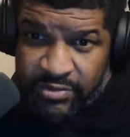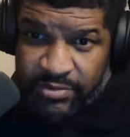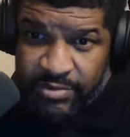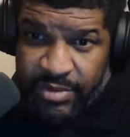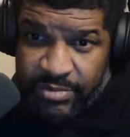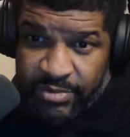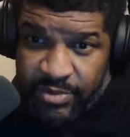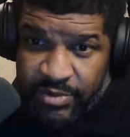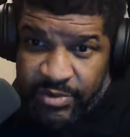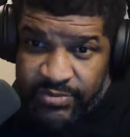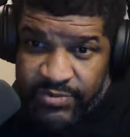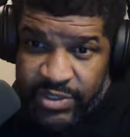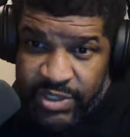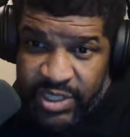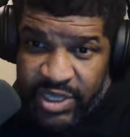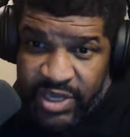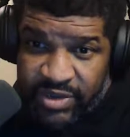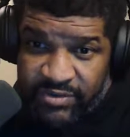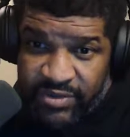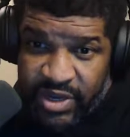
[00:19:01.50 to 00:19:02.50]
of people
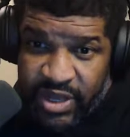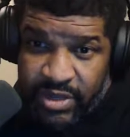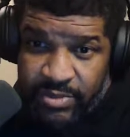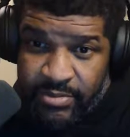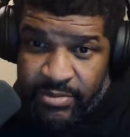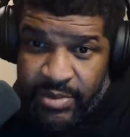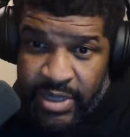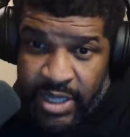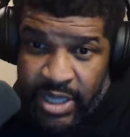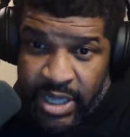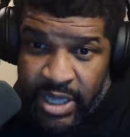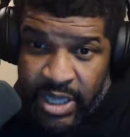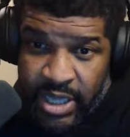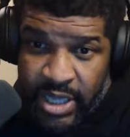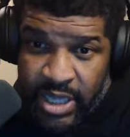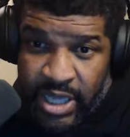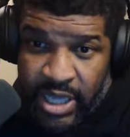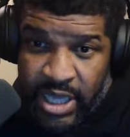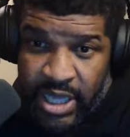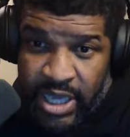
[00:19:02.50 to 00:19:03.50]
just giving up
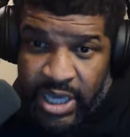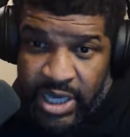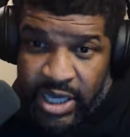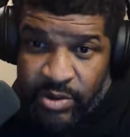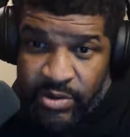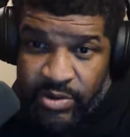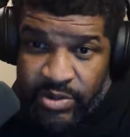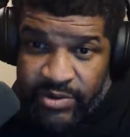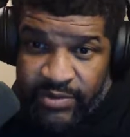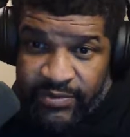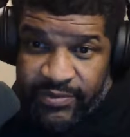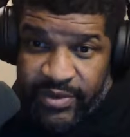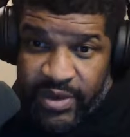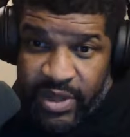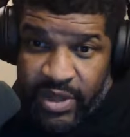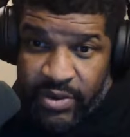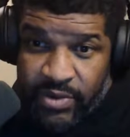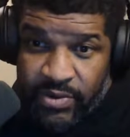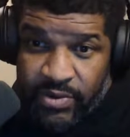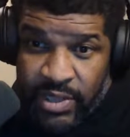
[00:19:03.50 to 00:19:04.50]
and go with the
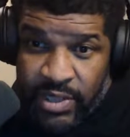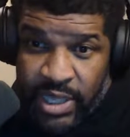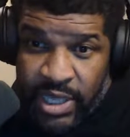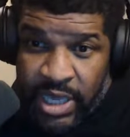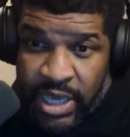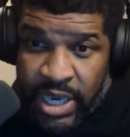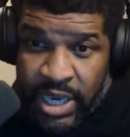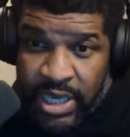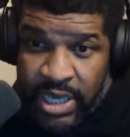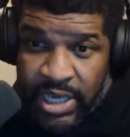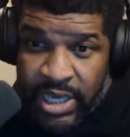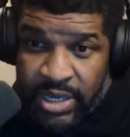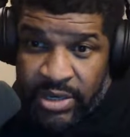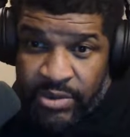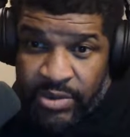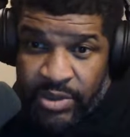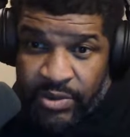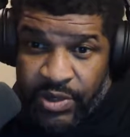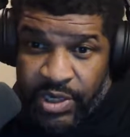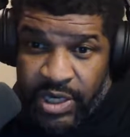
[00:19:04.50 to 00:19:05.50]
flow, and they
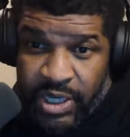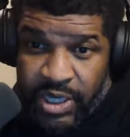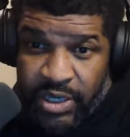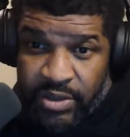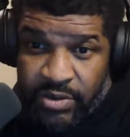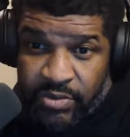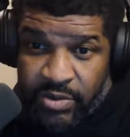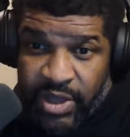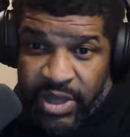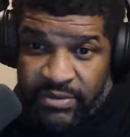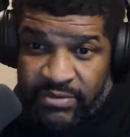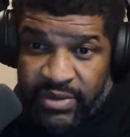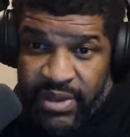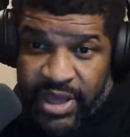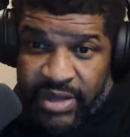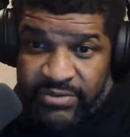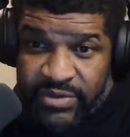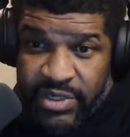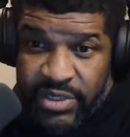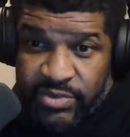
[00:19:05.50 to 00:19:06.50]
don't know any other way of
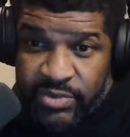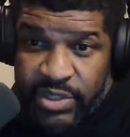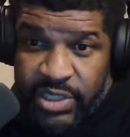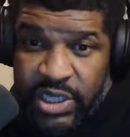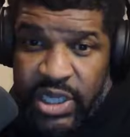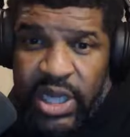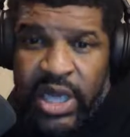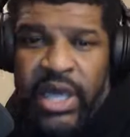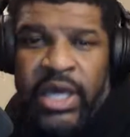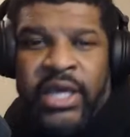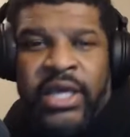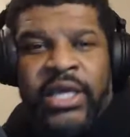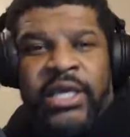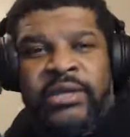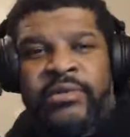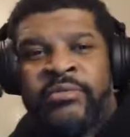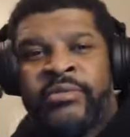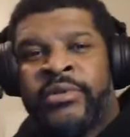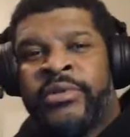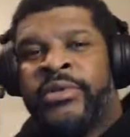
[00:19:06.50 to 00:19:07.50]
life, just what they
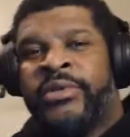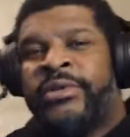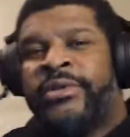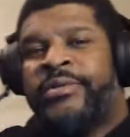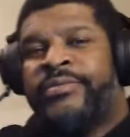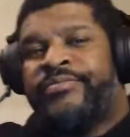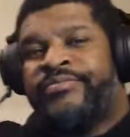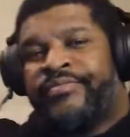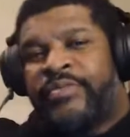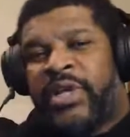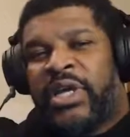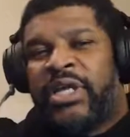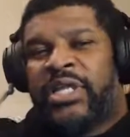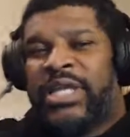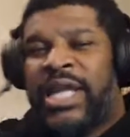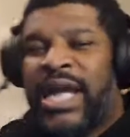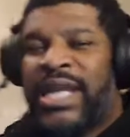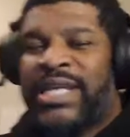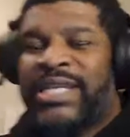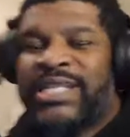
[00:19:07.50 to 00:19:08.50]

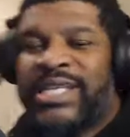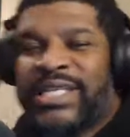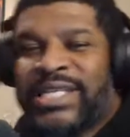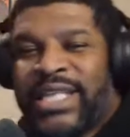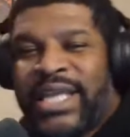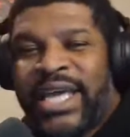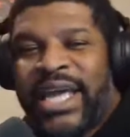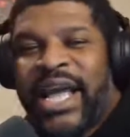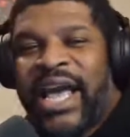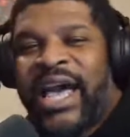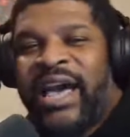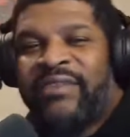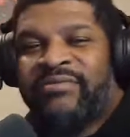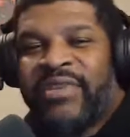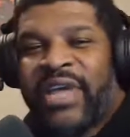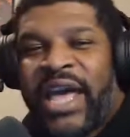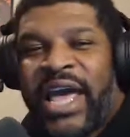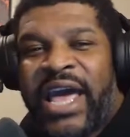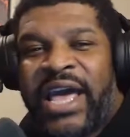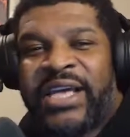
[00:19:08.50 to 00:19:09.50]
that is a thing I have
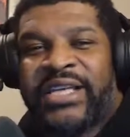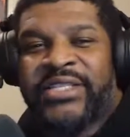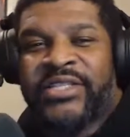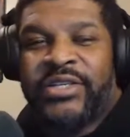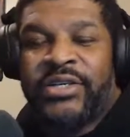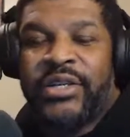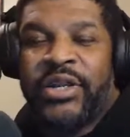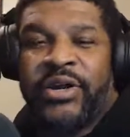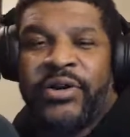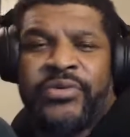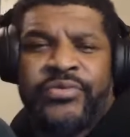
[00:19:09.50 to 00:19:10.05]
to ask, is